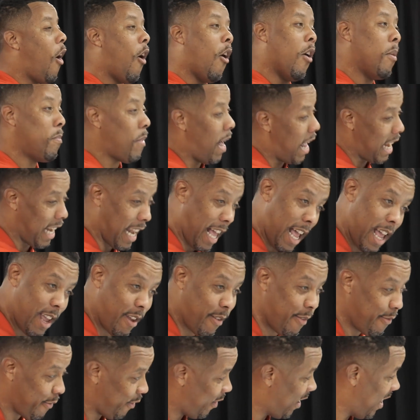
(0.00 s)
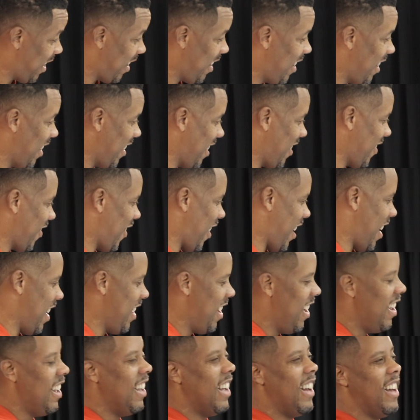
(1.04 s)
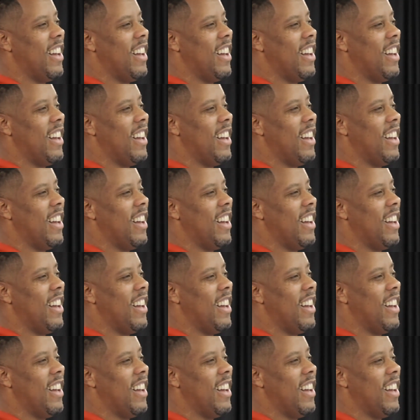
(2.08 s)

all my life, right?